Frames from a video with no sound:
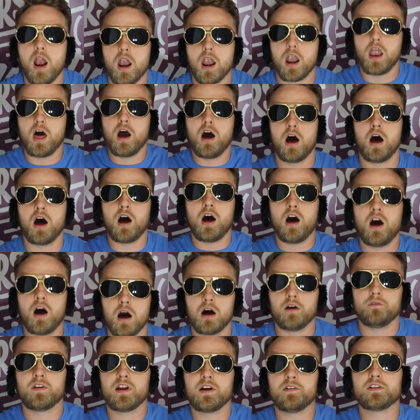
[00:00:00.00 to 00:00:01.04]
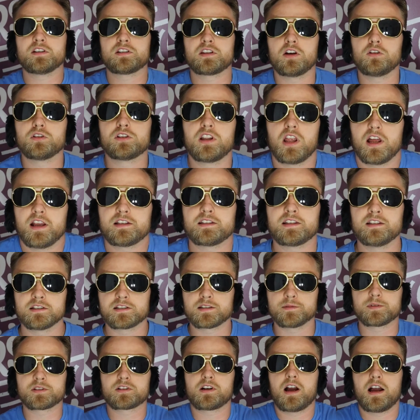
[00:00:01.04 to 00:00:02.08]
love. Give us those likes and
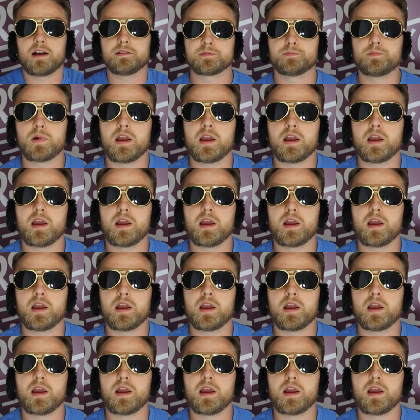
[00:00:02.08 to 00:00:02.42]
subscribes,